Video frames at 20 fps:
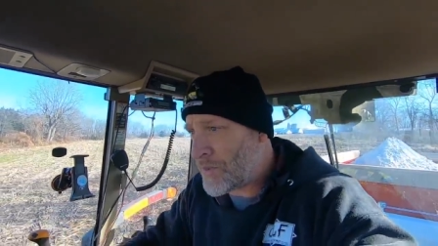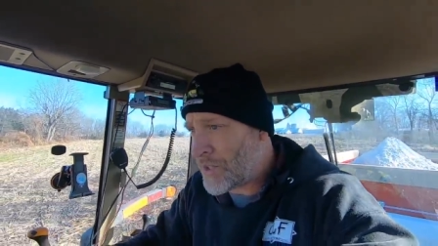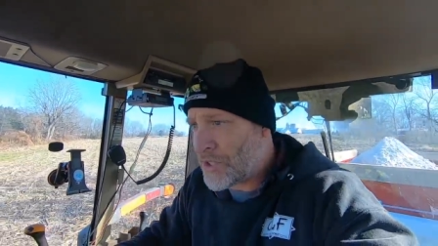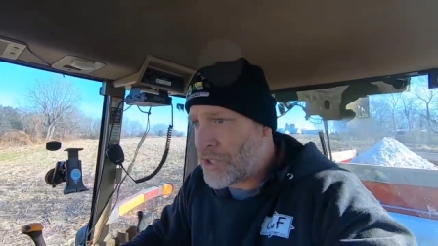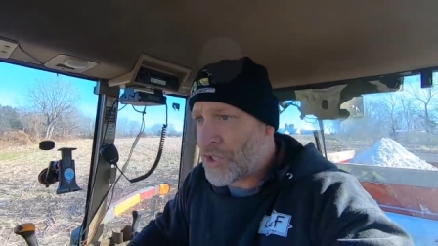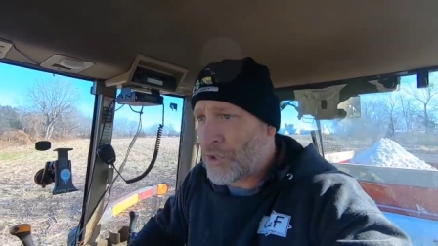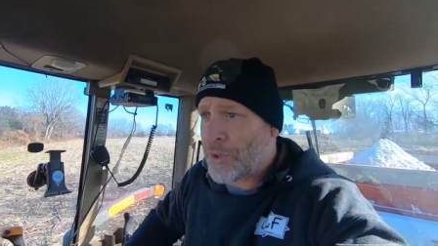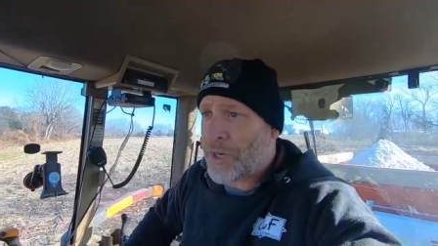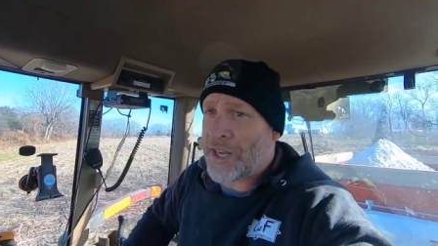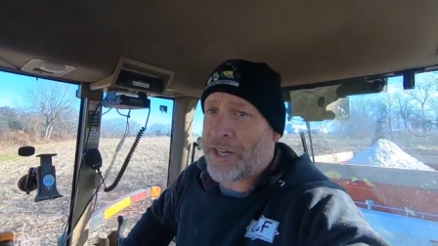
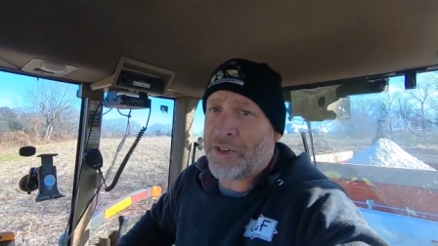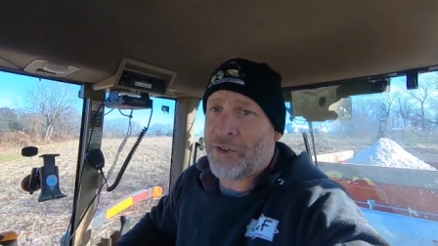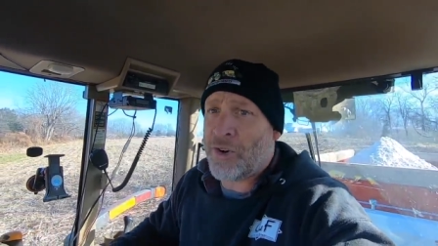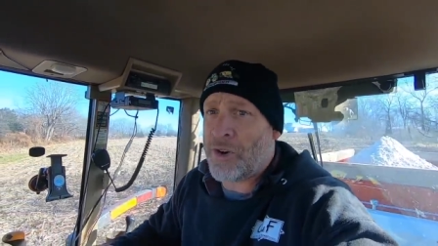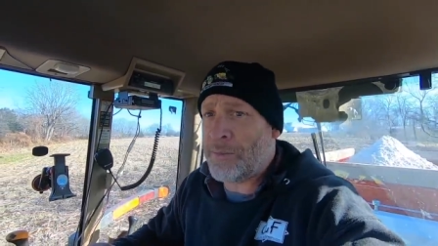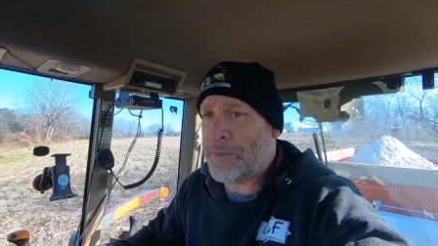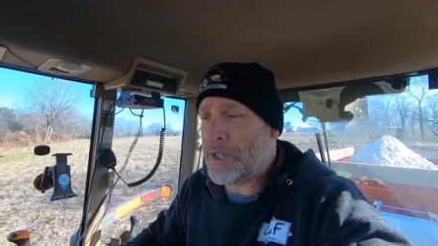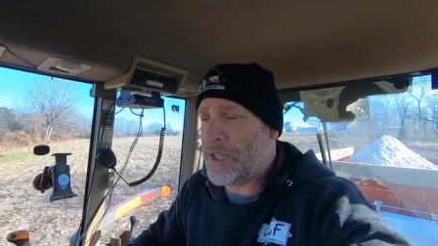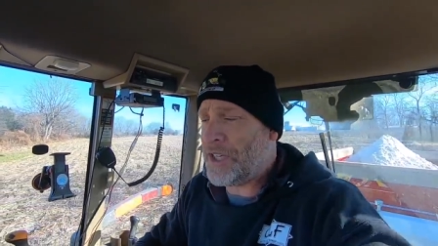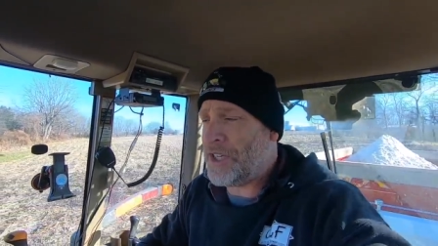So what I
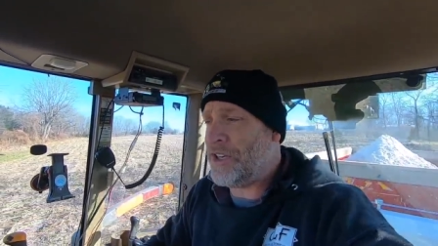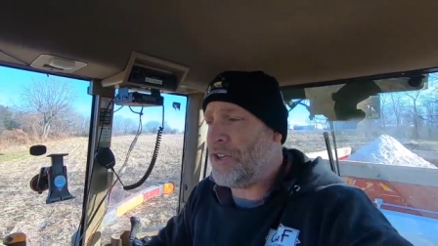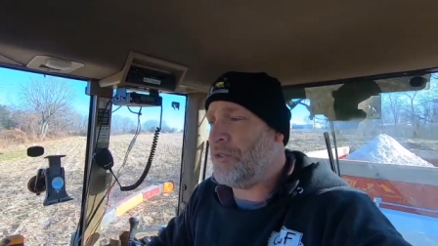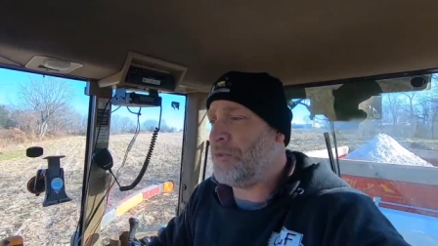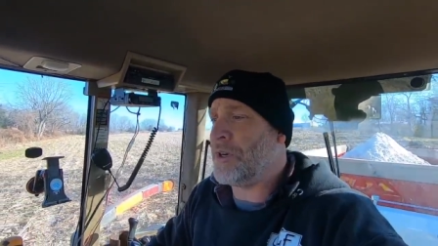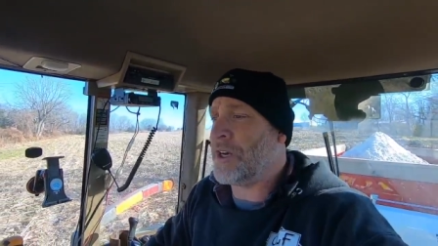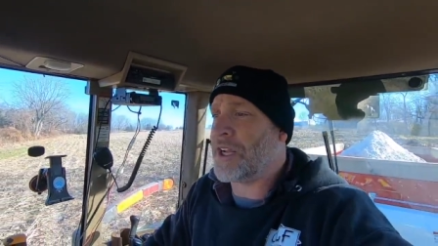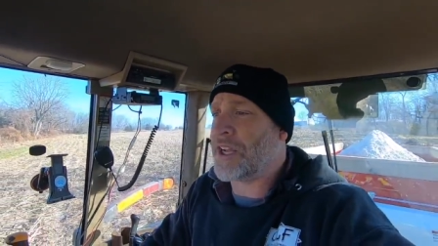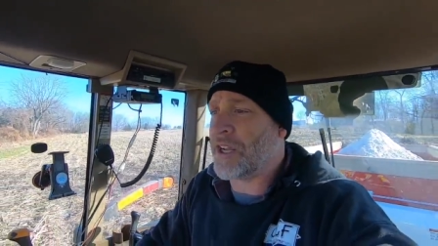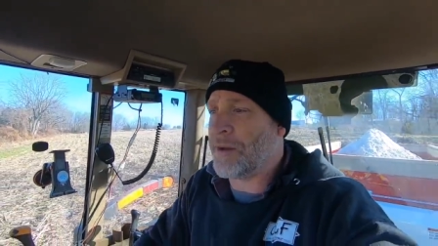normally do
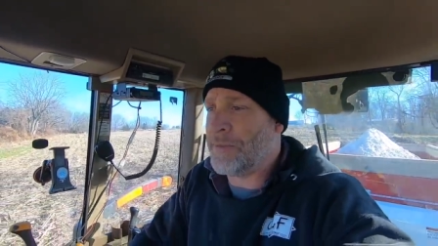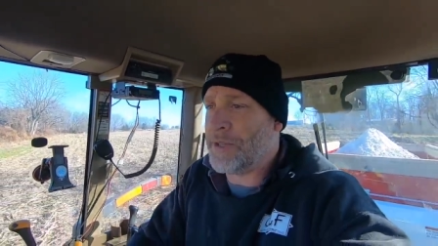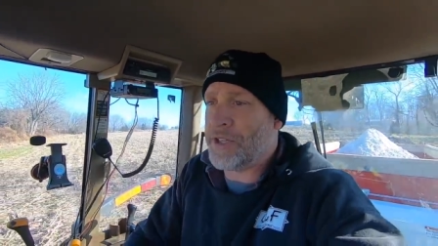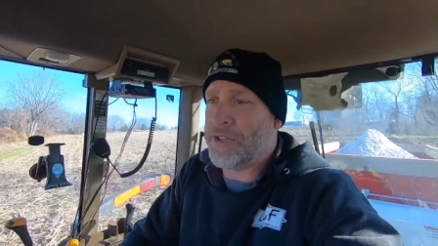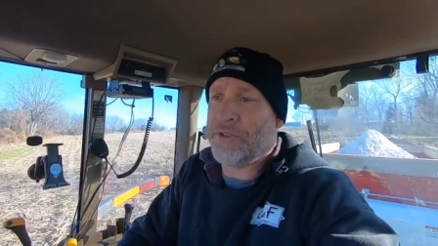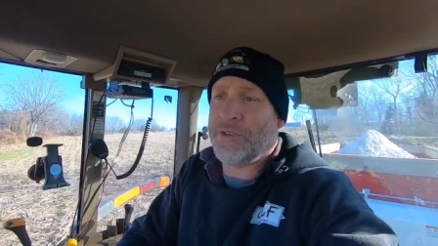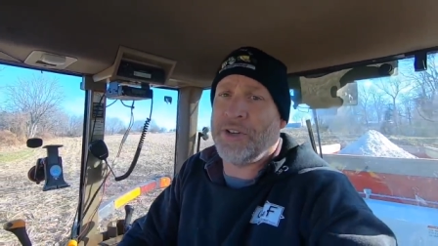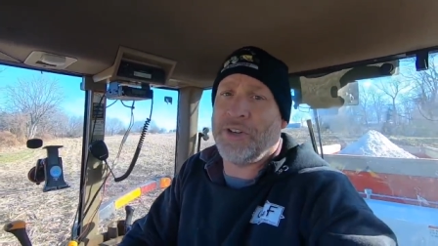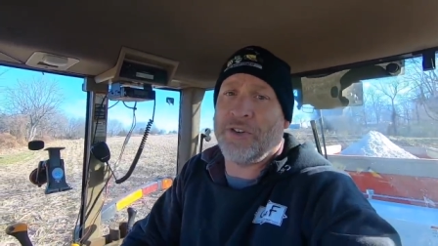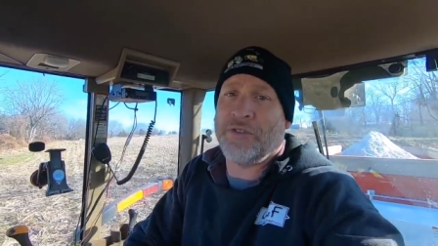when I come
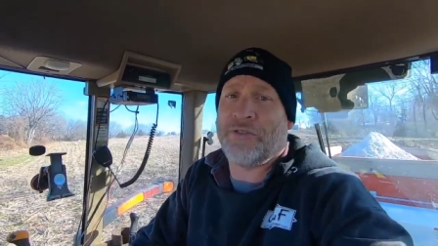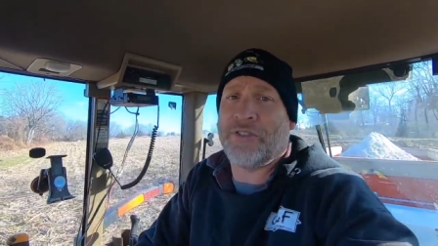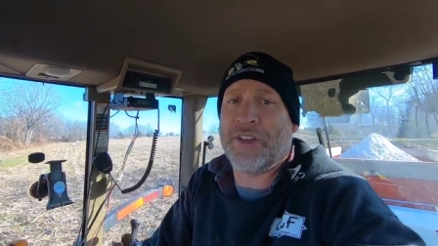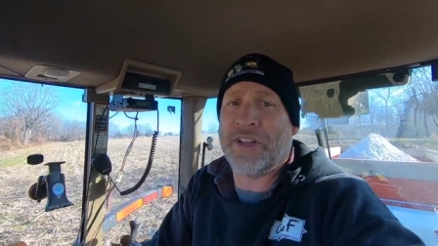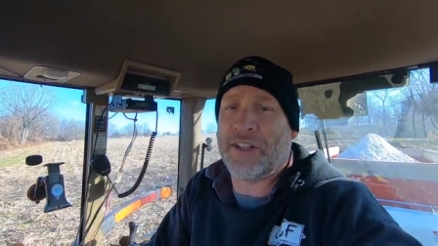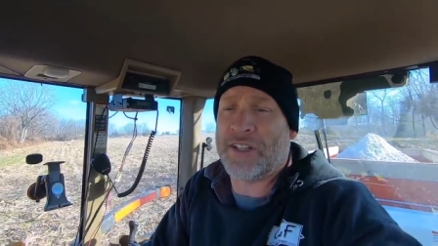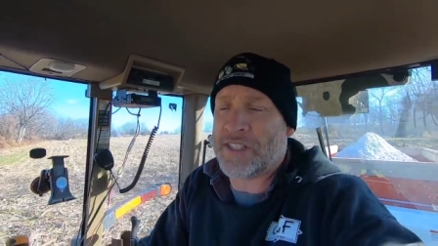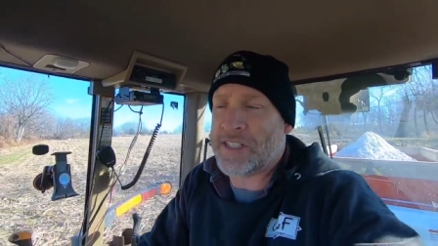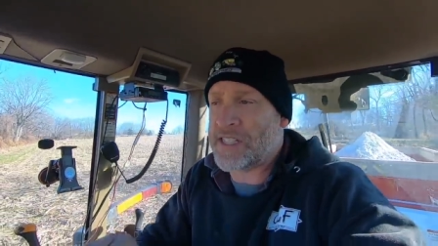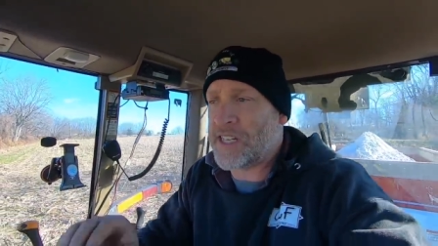into a new
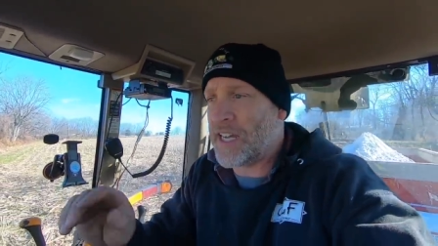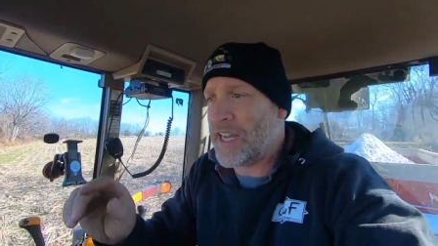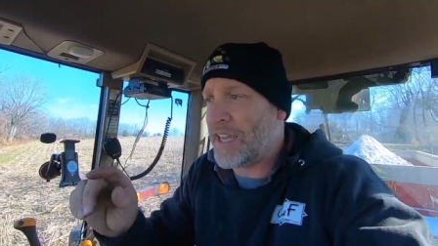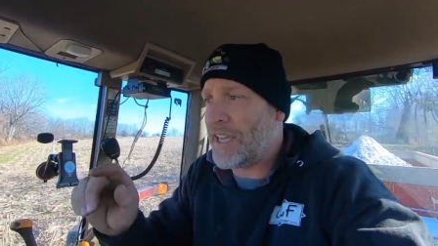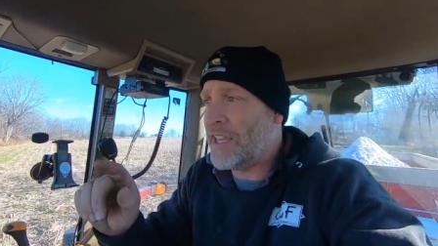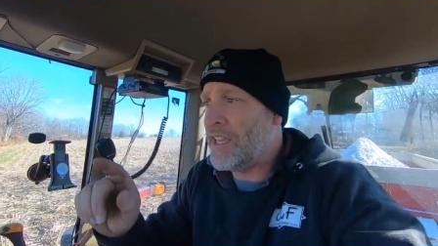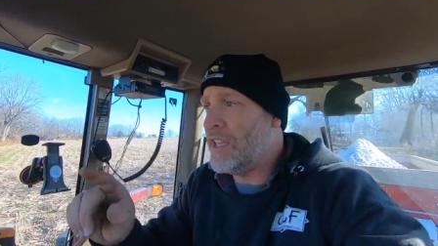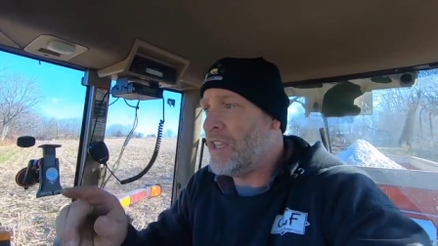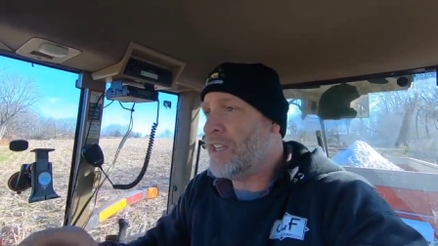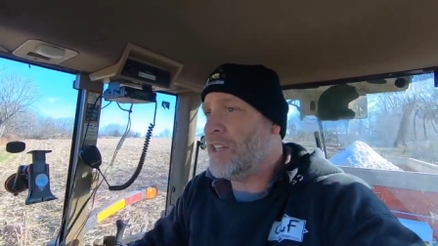field is I
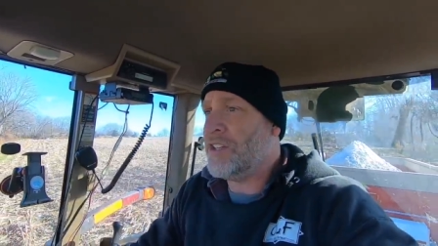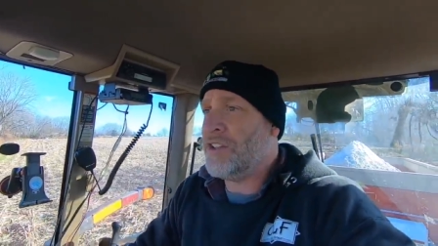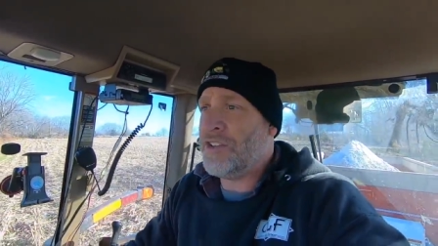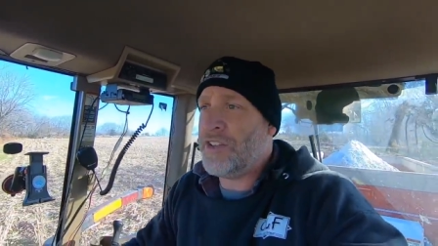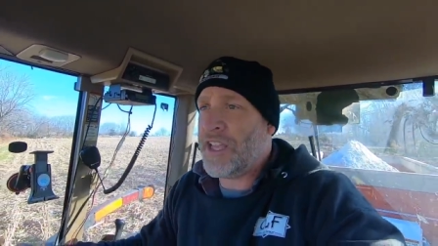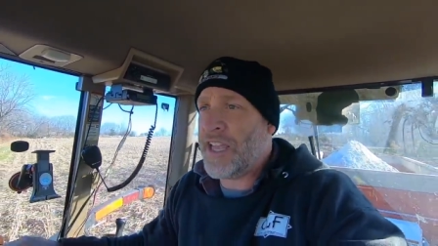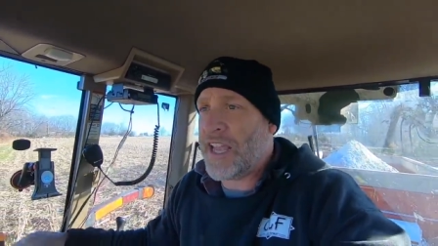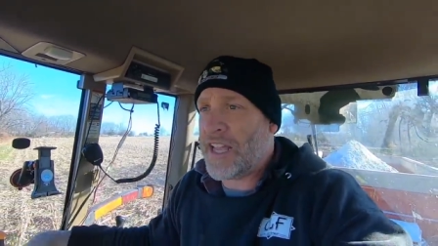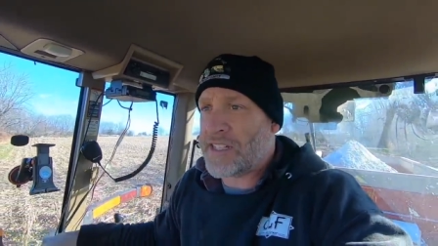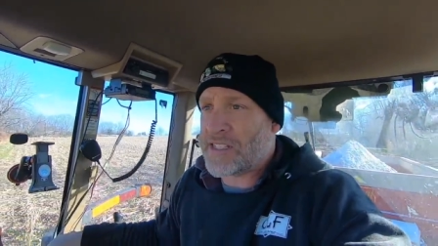do
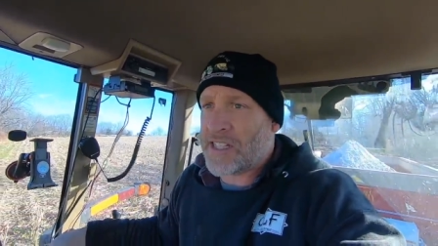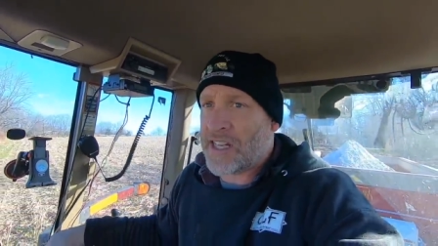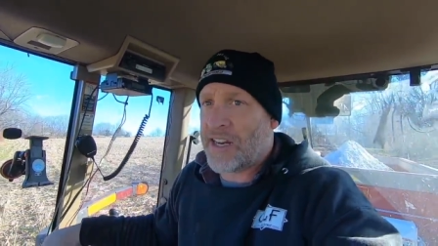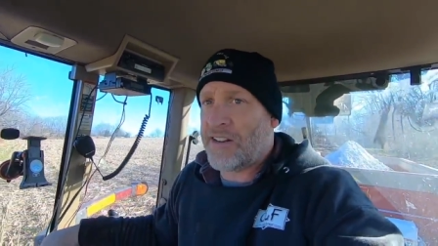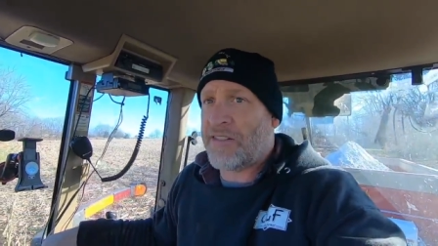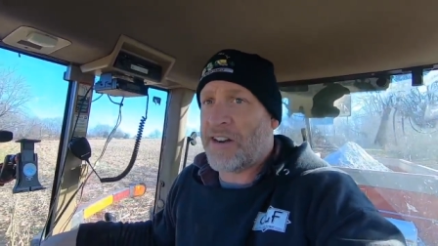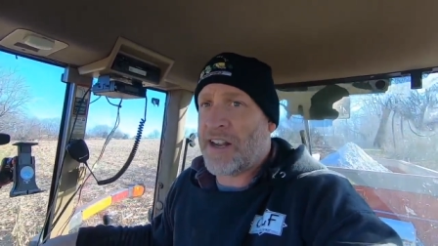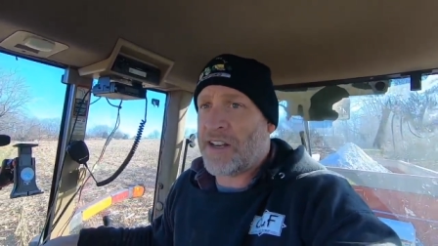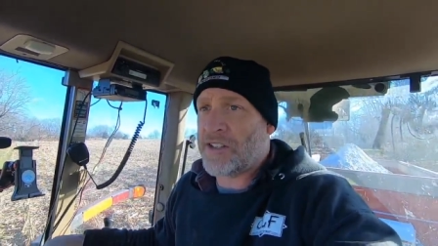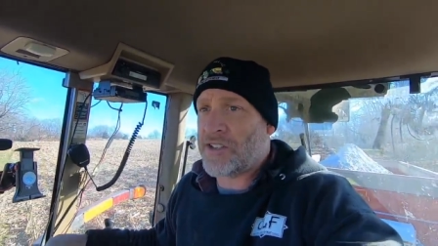the
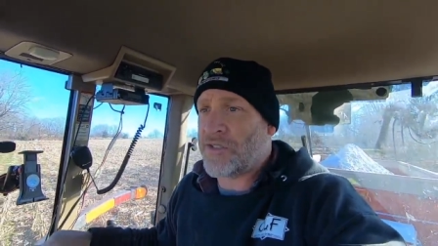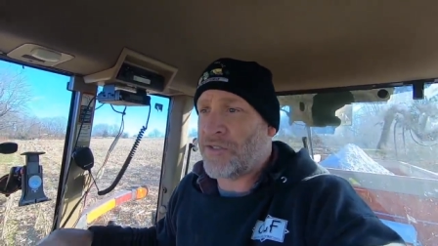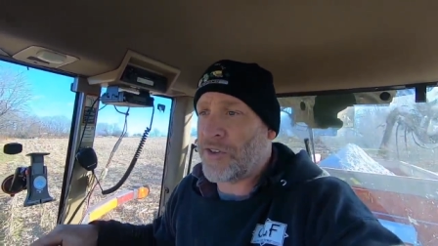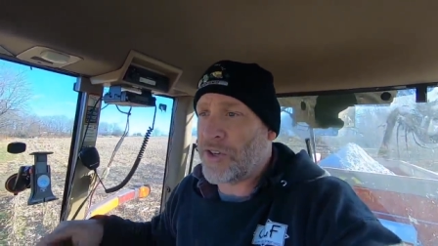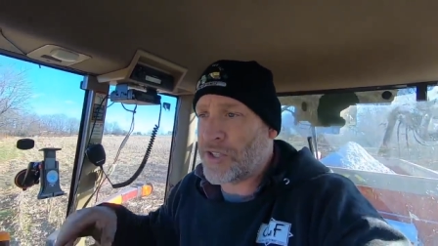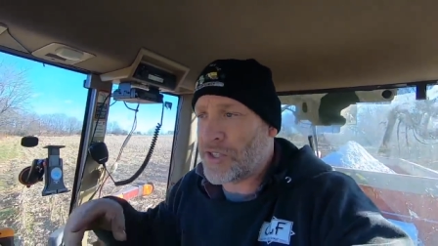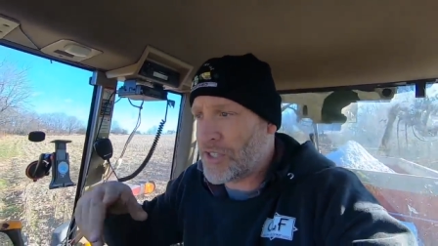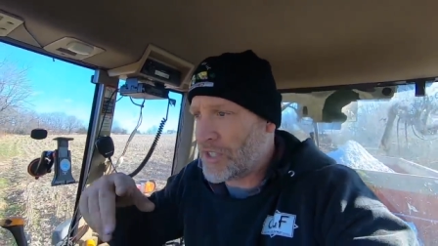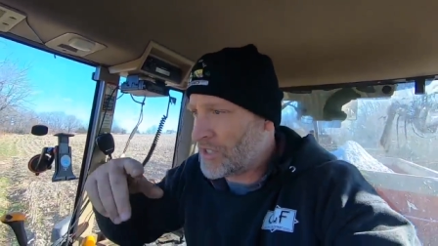outside rounds first.